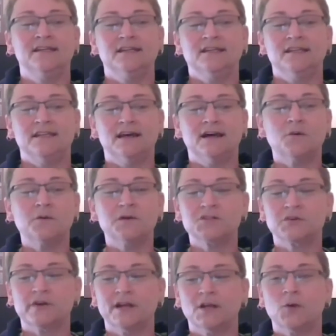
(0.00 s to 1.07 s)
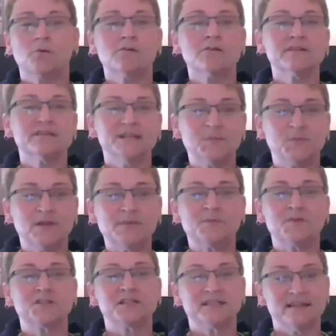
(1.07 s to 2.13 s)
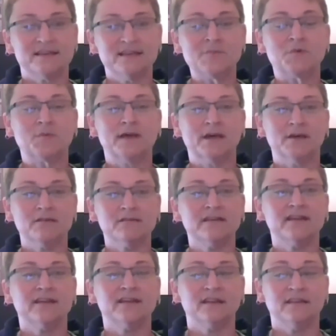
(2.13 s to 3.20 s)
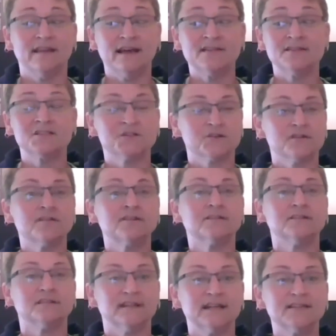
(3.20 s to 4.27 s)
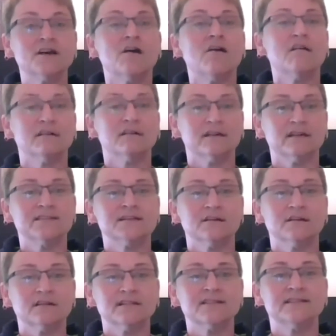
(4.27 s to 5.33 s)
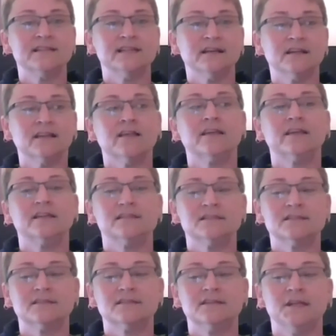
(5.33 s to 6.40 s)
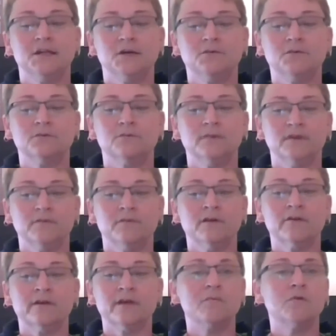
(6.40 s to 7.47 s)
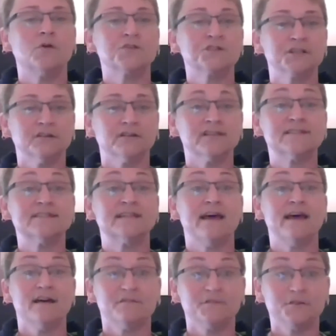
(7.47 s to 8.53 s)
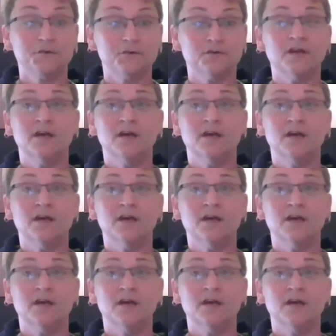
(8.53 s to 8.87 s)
now we're trying to quarantine people just to keep them healthy. And that's a struggle. That's hard. It's hard to see clients, very emotional, and staff who,